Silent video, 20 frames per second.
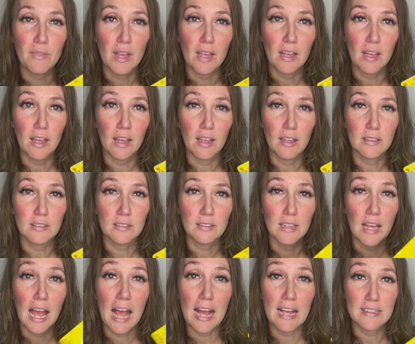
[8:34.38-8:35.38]
it
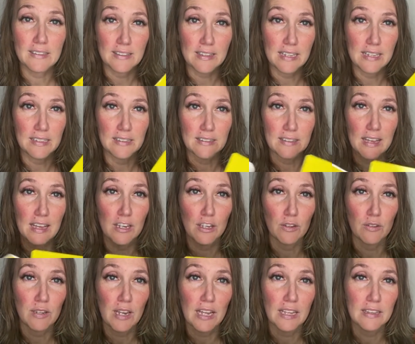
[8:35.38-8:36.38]
has these, and you
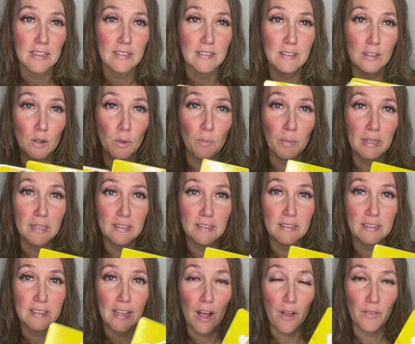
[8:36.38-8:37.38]
take these little
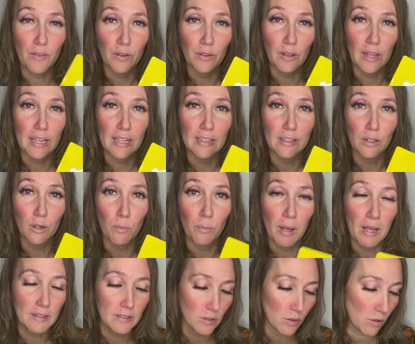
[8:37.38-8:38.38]
pieces out and they're like a little
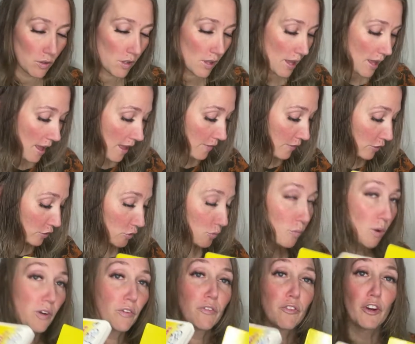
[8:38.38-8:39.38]
puzzle. And there's
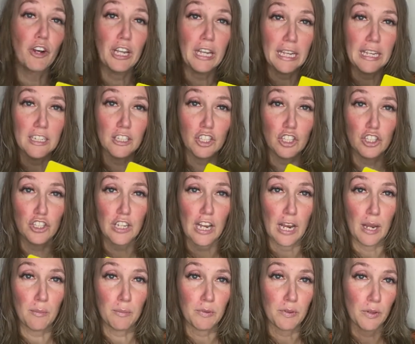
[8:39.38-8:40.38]
one for each
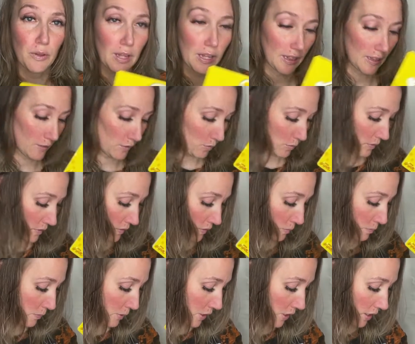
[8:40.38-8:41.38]
shape. So like this one's the
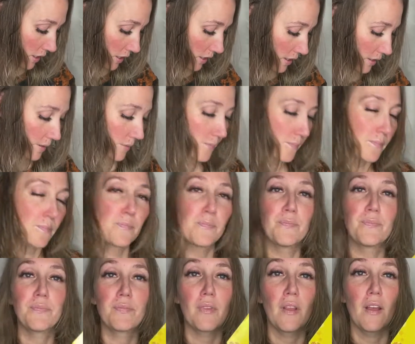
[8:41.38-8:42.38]
book,
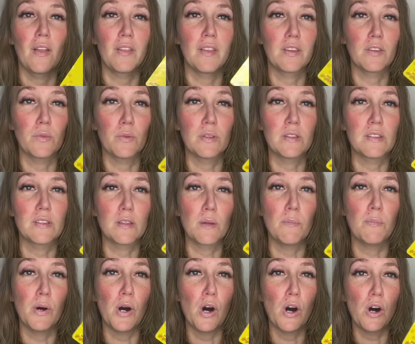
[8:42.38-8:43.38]
this one's the
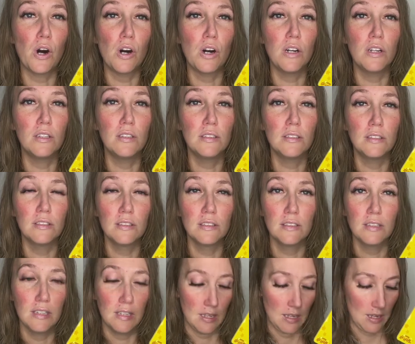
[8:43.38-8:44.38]
ball.
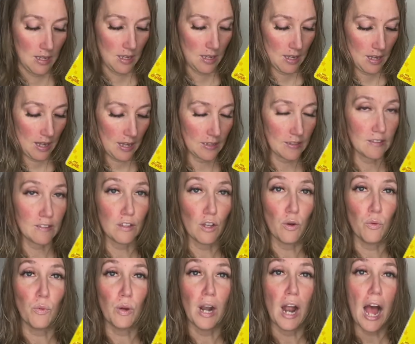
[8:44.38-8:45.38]
And so
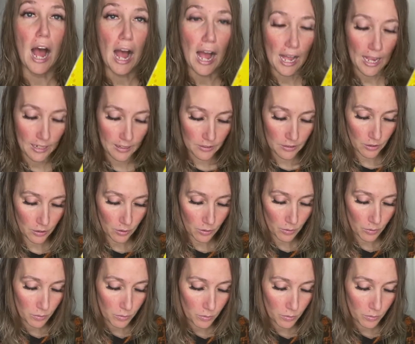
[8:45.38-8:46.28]
what I do